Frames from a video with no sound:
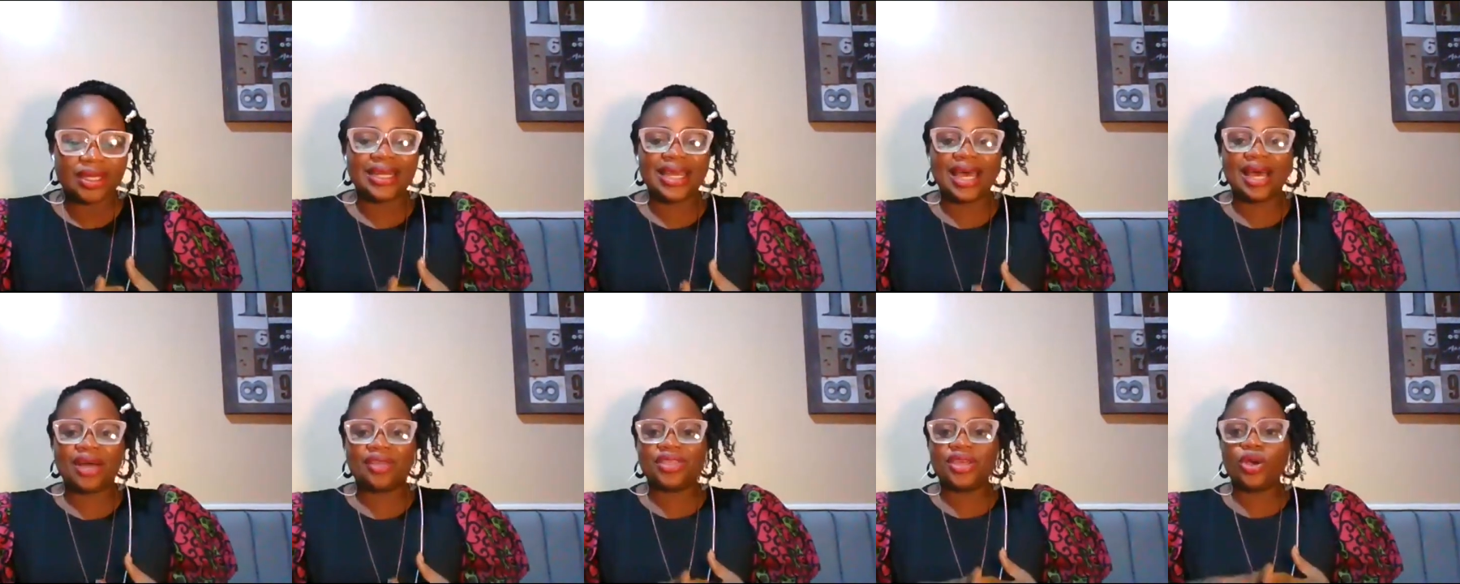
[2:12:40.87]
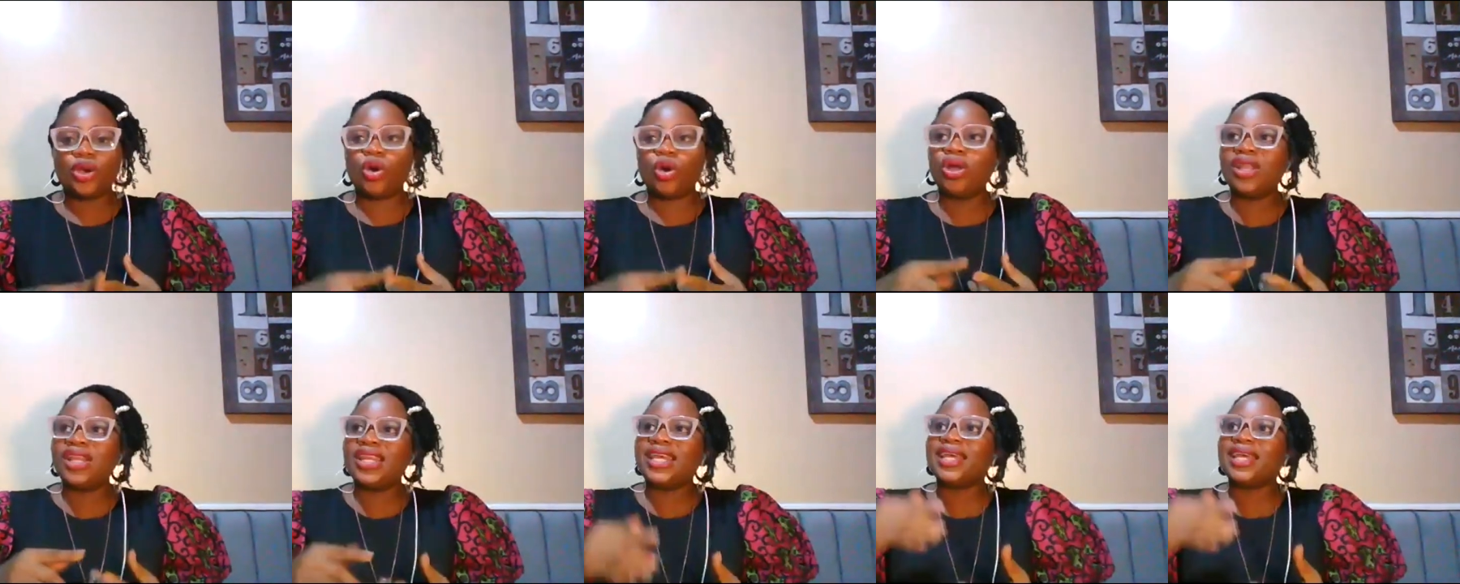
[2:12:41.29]
Now, the
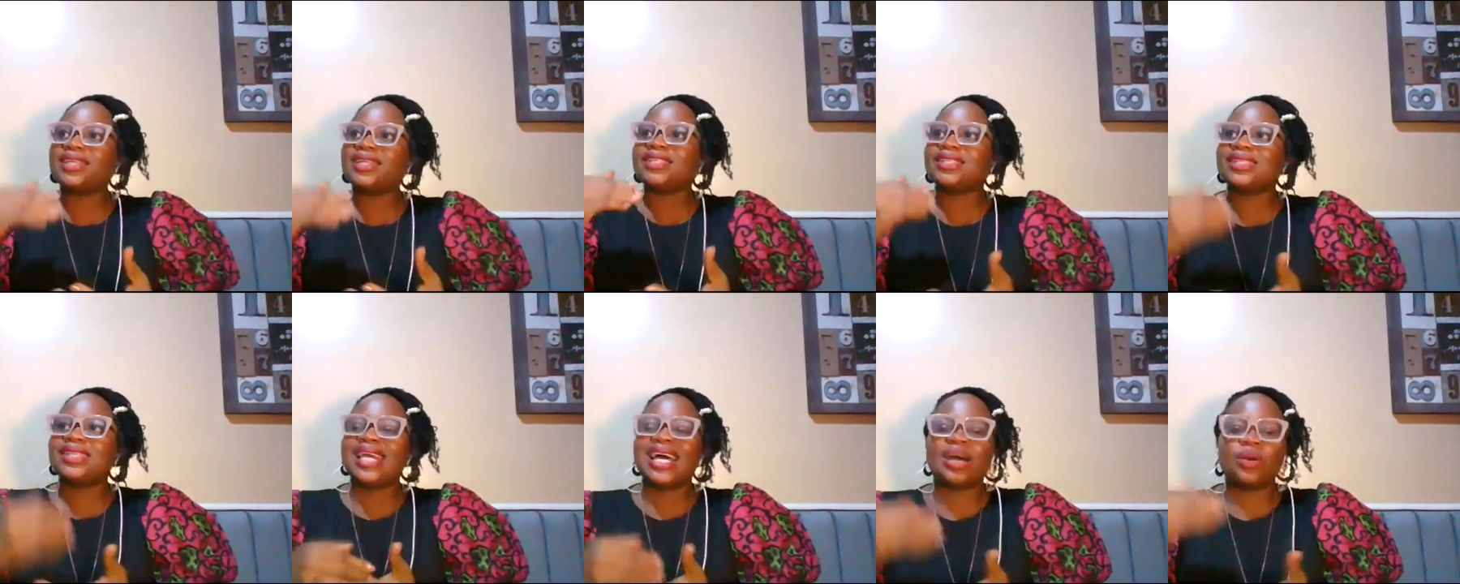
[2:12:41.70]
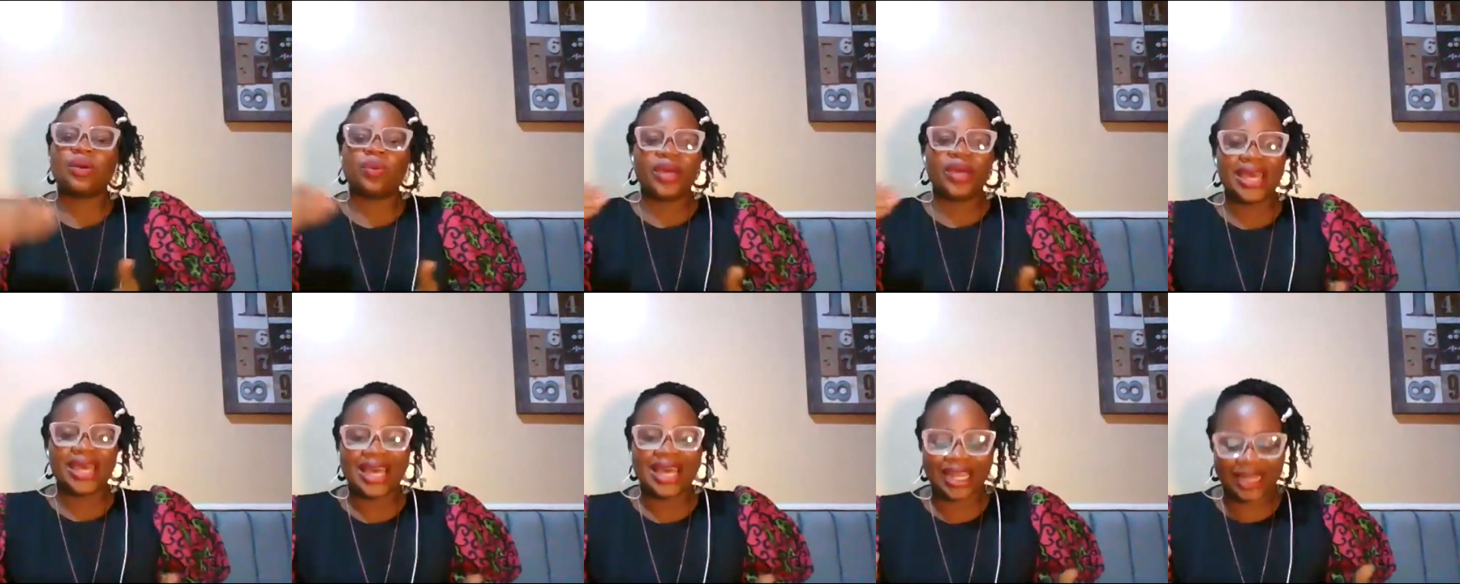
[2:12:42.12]
only snag
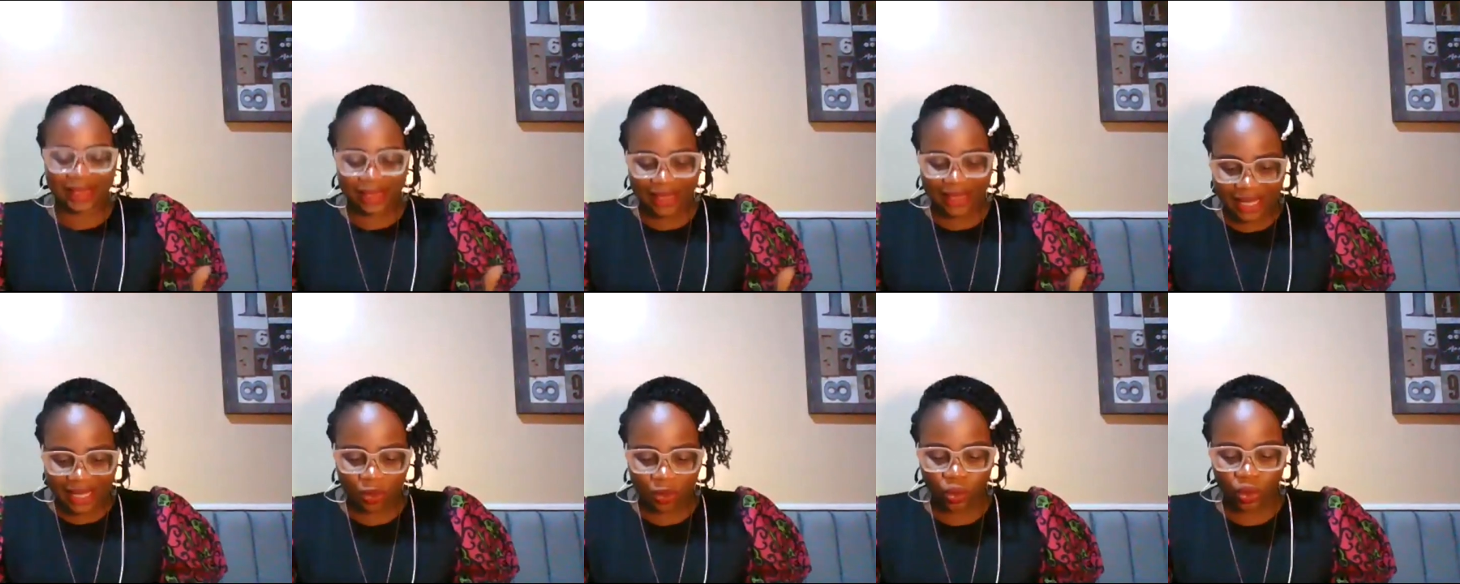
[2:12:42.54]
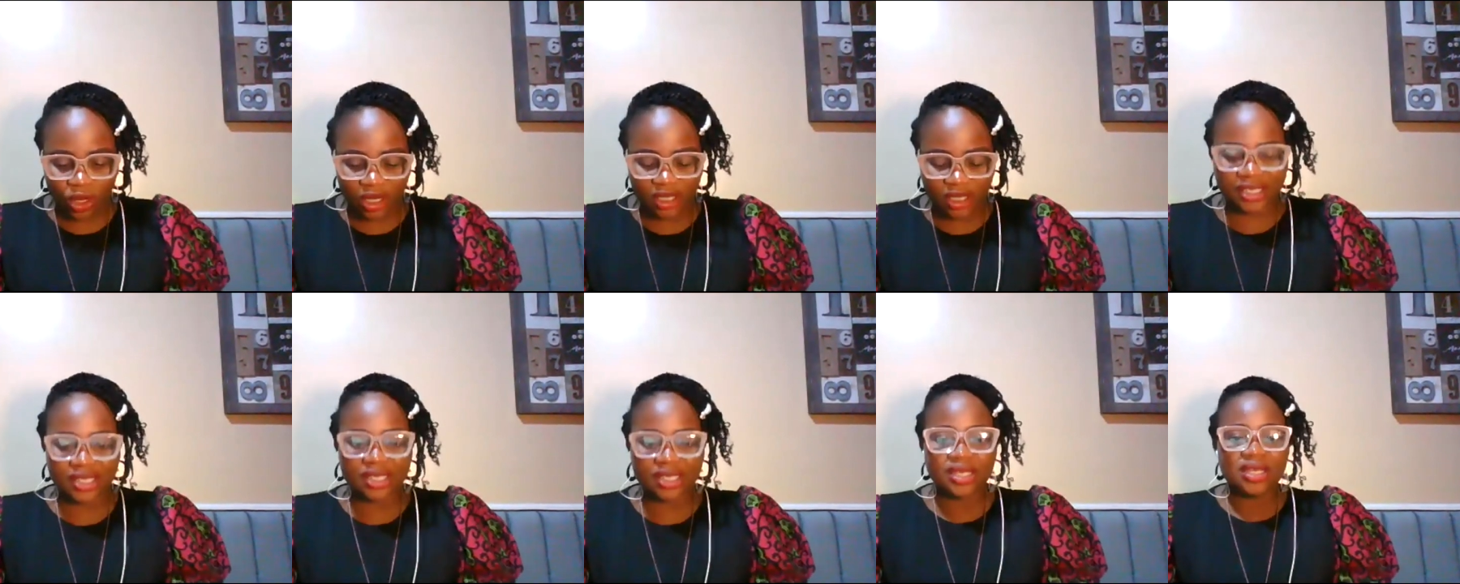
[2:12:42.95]
we had then
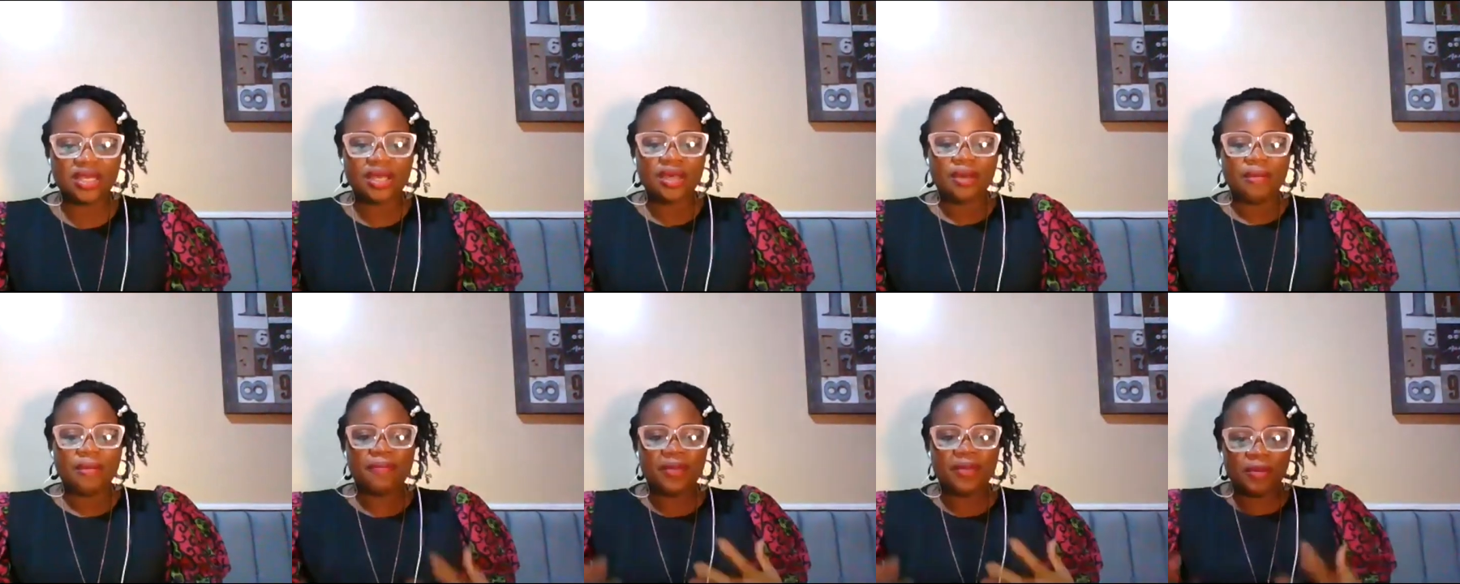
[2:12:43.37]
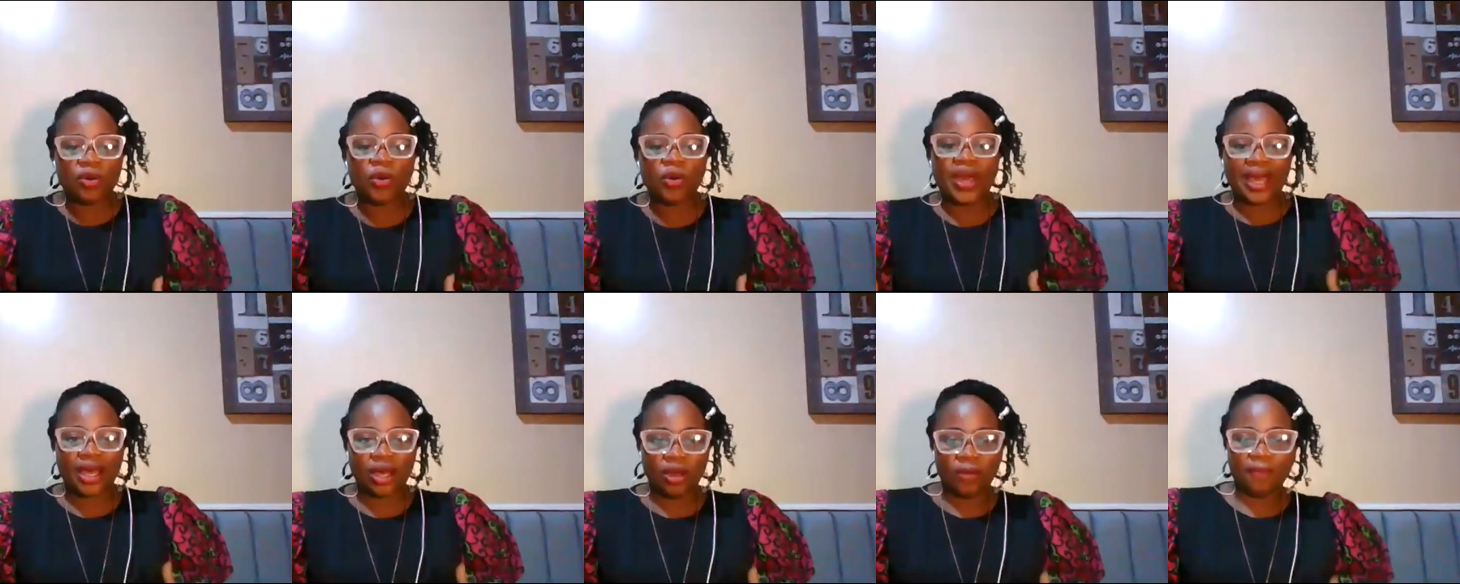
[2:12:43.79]
was people
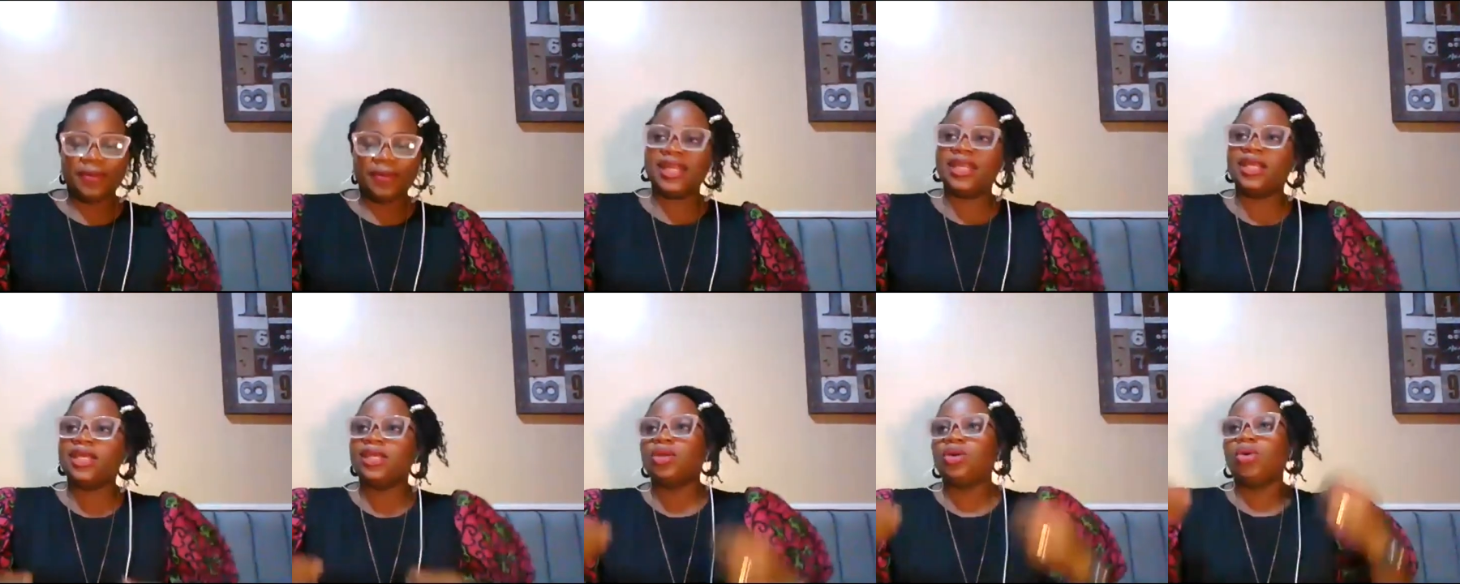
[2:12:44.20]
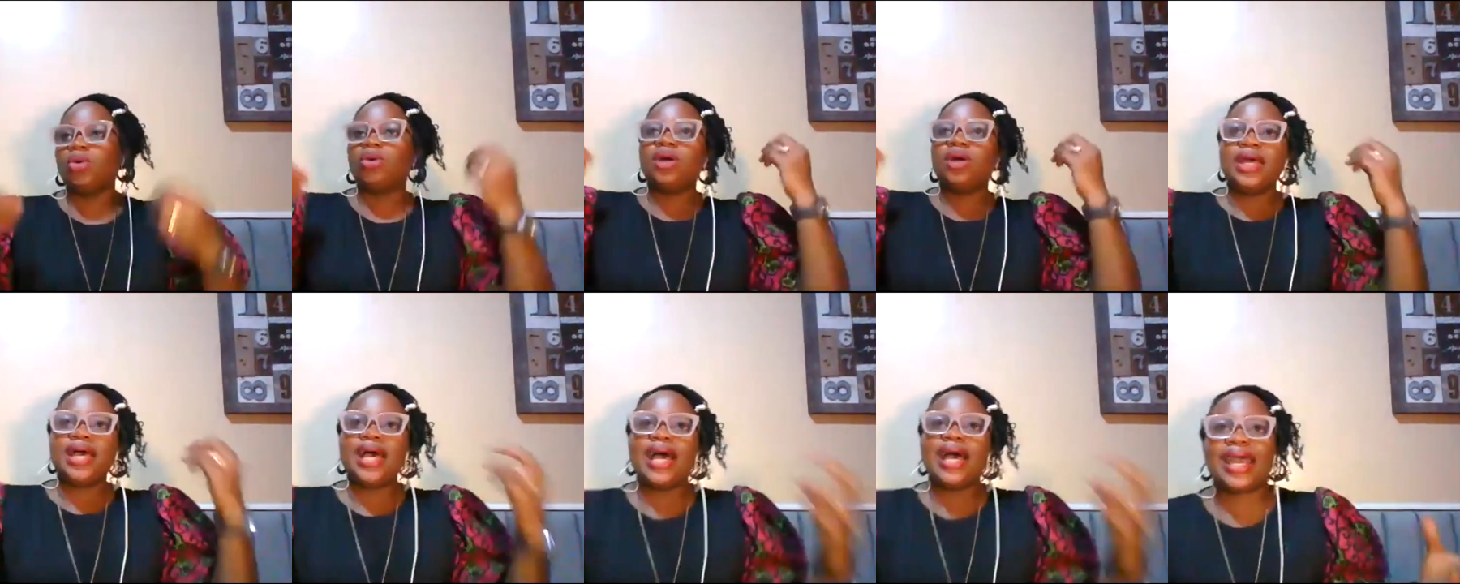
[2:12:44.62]
were complaining, no,